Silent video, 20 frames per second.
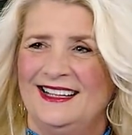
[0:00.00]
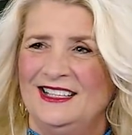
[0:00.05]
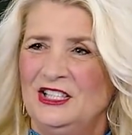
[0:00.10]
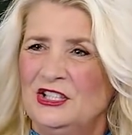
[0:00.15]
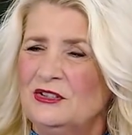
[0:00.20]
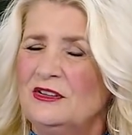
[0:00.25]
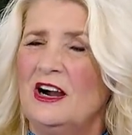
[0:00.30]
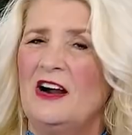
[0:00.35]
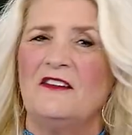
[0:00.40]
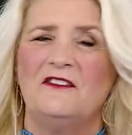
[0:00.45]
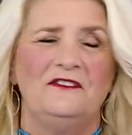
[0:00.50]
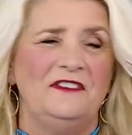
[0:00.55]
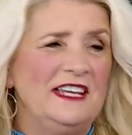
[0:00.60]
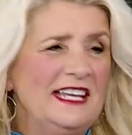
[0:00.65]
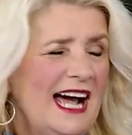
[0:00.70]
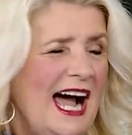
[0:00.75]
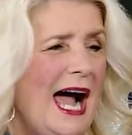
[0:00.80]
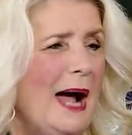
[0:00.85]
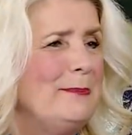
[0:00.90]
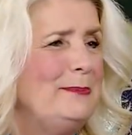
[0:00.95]
You a
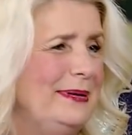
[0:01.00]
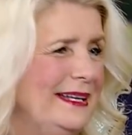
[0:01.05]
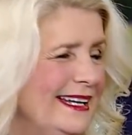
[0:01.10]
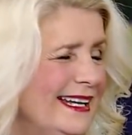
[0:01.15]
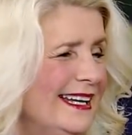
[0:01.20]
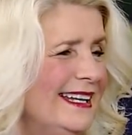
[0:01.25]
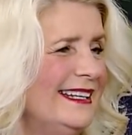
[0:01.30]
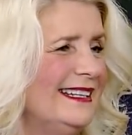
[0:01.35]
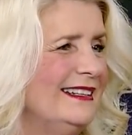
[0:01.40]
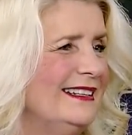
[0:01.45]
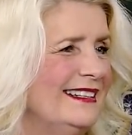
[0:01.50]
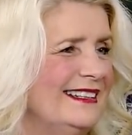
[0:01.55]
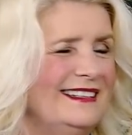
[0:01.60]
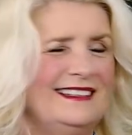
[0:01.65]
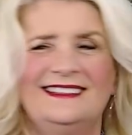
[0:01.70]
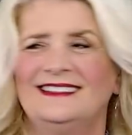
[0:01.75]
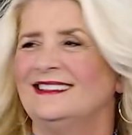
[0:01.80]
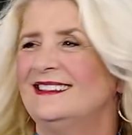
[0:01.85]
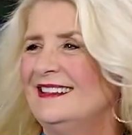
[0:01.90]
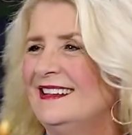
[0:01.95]
VIP,
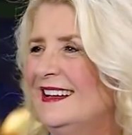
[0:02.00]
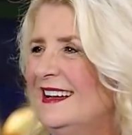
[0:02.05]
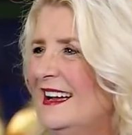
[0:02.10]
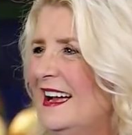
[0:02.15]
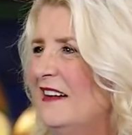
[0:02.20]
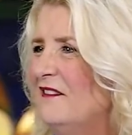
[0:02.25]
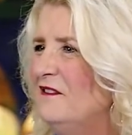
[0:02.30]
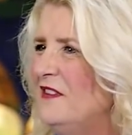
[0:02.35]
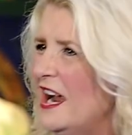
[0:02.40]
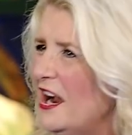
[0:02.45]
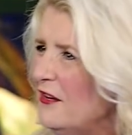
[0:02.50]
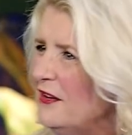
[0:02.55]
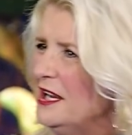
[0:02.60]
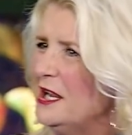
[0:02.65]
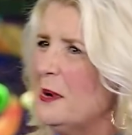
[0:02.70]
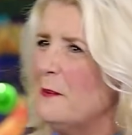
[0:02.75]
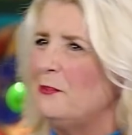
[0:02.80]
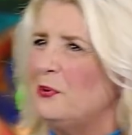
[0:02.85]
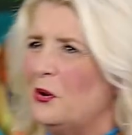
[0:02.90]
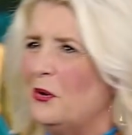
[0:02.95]
very
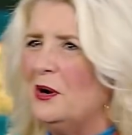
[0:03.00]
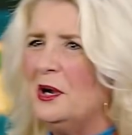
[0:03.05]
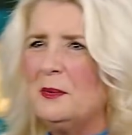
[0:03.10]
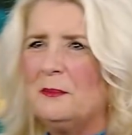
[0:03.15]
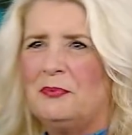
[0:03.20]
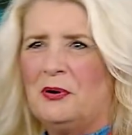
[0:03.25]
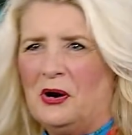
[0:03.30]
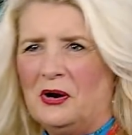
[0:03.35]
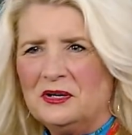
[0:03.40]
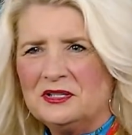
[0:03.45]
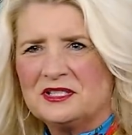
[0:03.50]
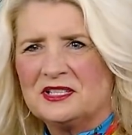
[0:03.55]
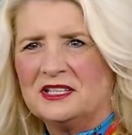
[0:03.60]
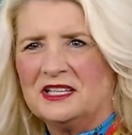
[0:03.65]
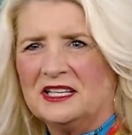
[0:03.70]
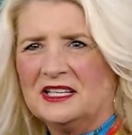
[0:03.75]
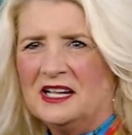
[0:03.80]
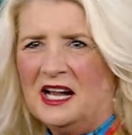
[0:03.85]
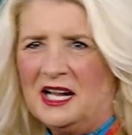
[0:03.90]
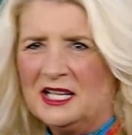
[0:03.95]
important person
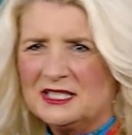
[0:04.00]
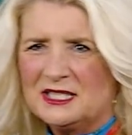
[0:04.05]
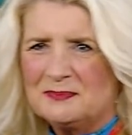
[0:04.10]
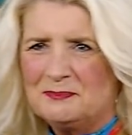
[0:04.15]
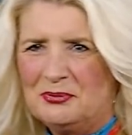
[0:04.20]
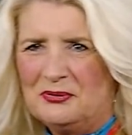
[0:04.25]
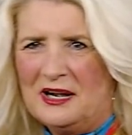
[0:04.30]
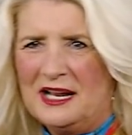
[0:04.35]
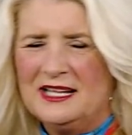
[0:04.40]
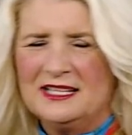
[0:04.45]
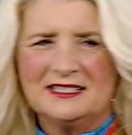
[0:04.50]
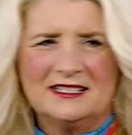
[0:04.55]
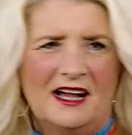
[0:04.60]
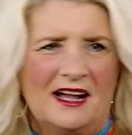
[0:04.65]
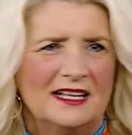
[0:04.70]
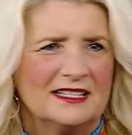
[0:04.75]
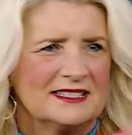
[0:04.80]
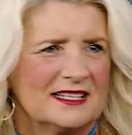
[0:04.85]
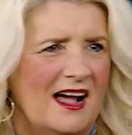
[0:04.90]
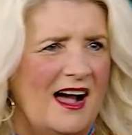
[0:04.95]
in God's, in
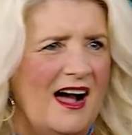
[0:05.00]
God's